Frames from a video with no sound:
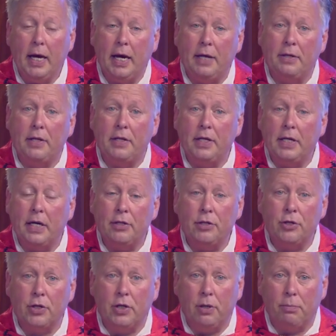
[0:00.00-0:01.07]
And then the
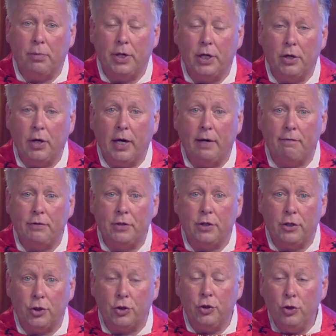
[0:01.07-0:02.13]
others are going to break off to
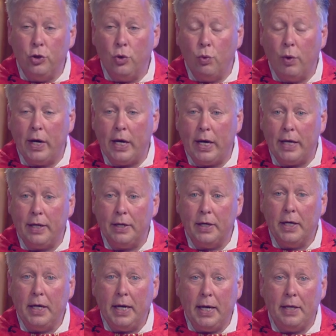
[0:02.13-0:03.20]
this new way,
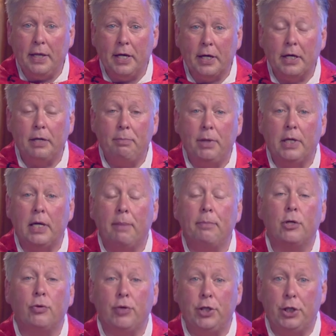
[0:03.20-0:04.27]
and they're going to become
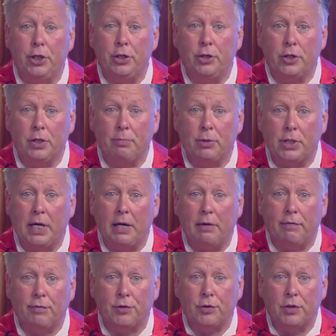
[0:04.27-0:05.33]
Christians
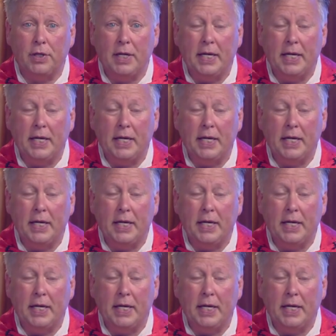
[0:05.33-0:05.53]
themselves.